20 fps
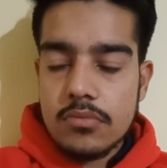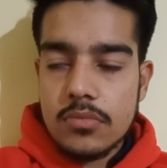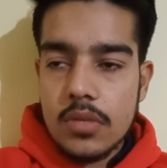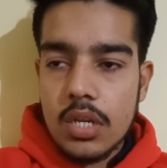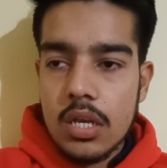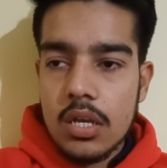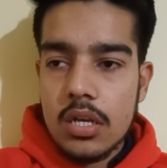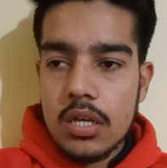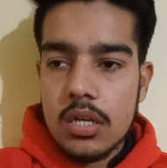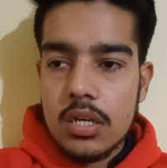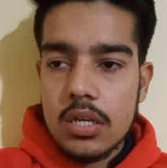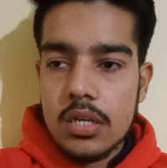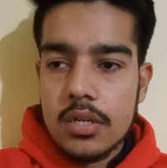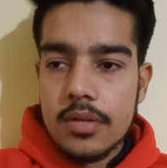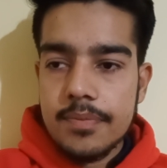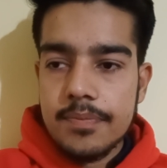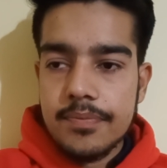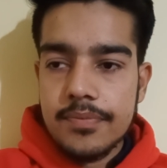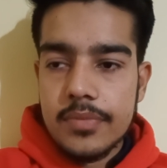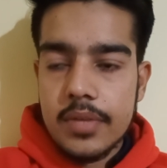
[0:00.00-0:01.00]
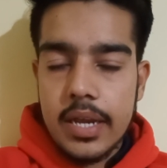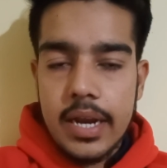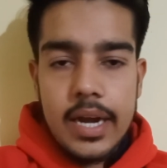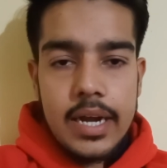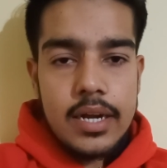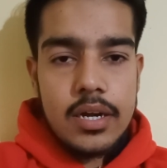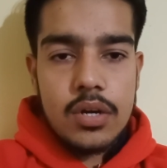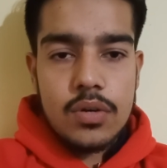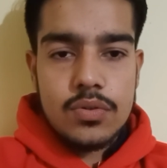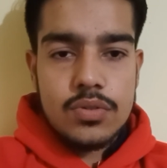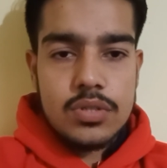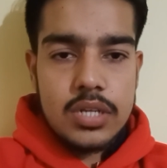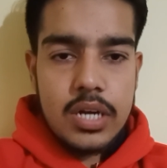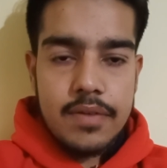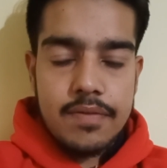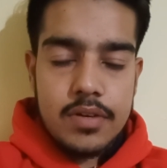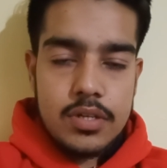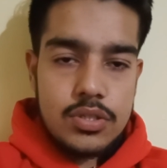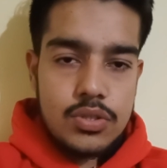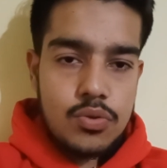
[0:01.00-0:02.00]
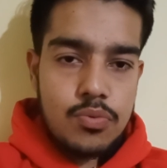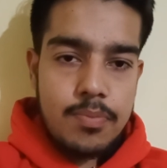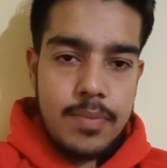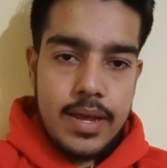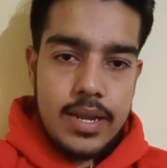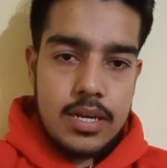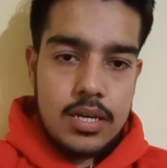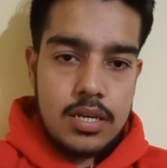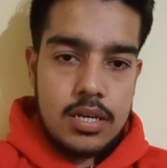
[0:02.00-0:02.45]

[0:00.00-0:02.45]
uh, andros refers to men.